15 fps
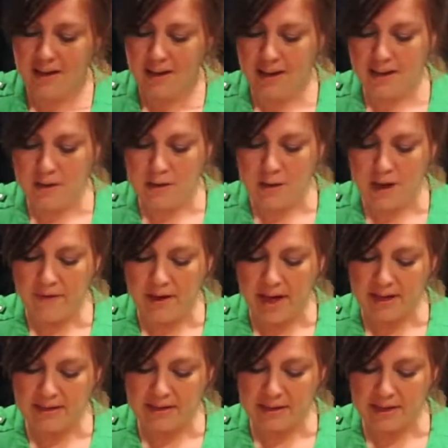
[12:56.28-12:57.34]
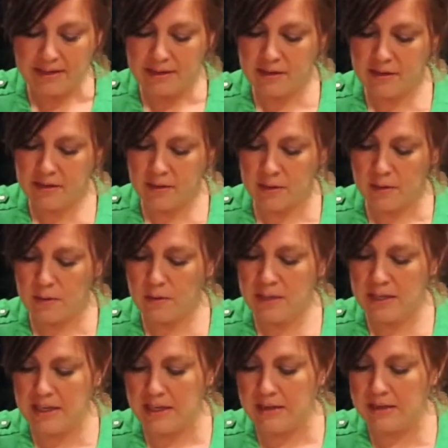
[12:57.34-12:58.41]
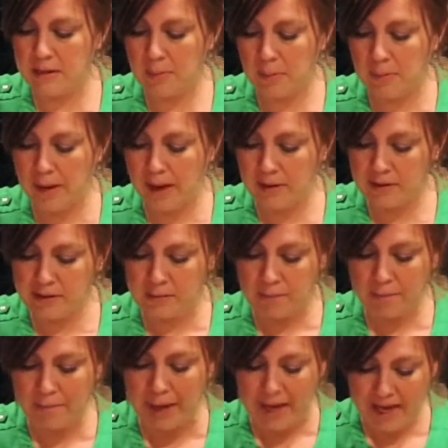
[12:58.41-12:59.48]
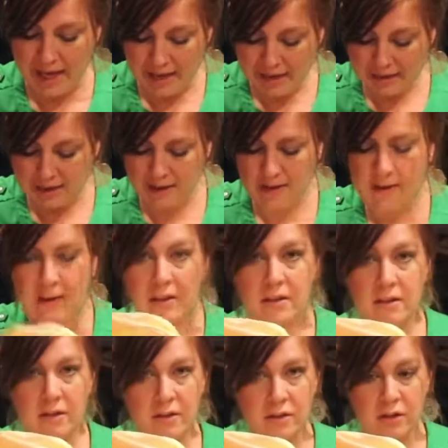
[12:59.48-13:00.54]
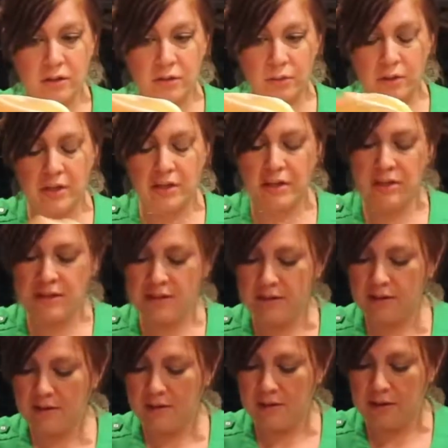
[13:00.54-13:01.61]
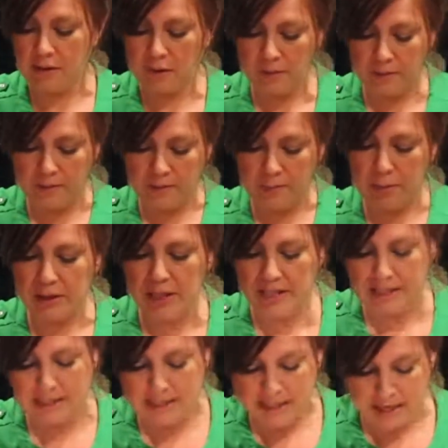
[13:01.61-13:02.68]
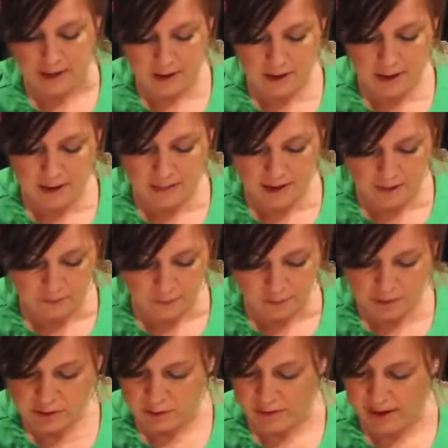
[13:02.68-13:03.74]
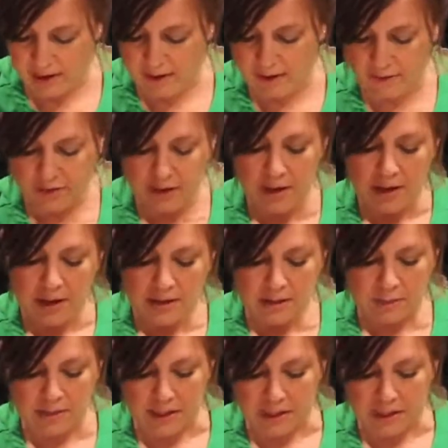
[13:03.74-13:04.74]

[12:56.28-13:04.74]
And you have access to the zipper pouch back. There's a storage little place there, and then of course you have almost